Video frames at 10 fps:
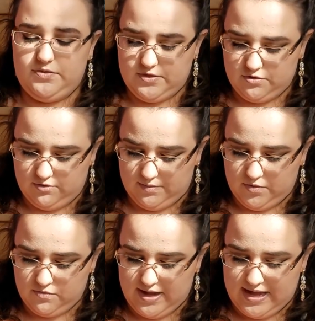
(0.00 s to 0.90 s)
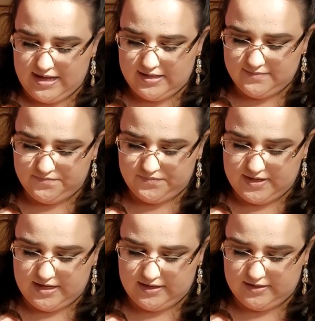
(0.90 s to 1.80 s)
the normal way,
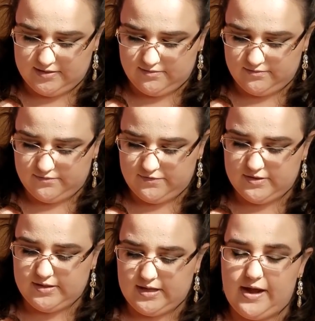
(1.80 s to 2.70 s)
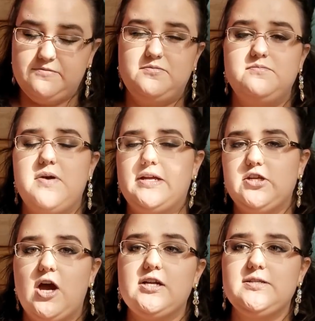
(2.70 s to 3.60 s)
and I feel like I
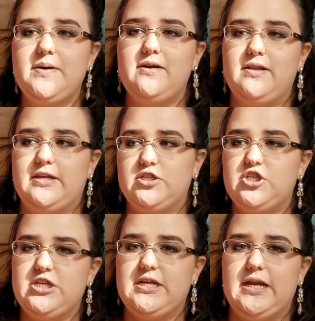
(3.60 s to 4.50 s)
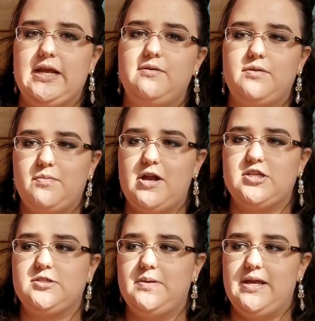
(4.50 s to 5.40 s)
talked about like cheating with
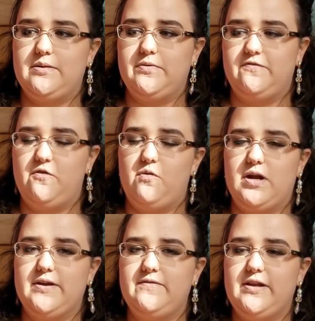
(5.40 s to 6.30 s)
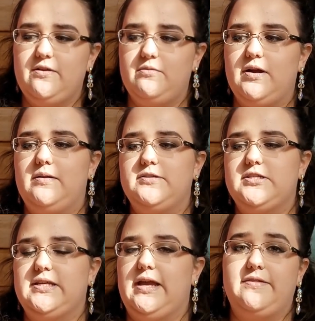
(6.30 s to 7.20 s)
Project Pan before in a video where I
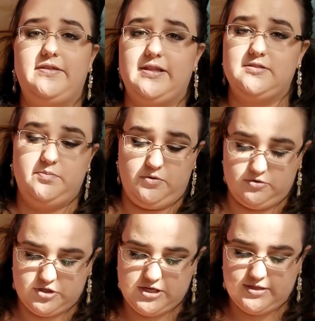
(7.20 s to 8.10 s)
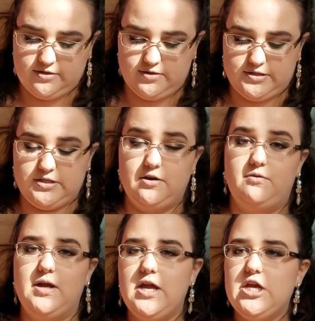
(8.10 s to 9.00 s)
just like, I think that's bullshit. There is
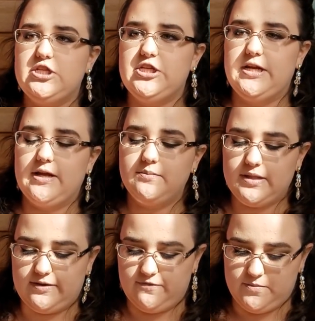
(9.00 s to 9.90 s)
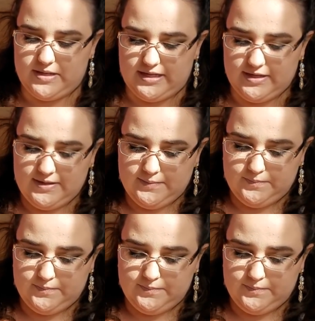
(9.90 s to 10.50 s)
no cheating, but like for me,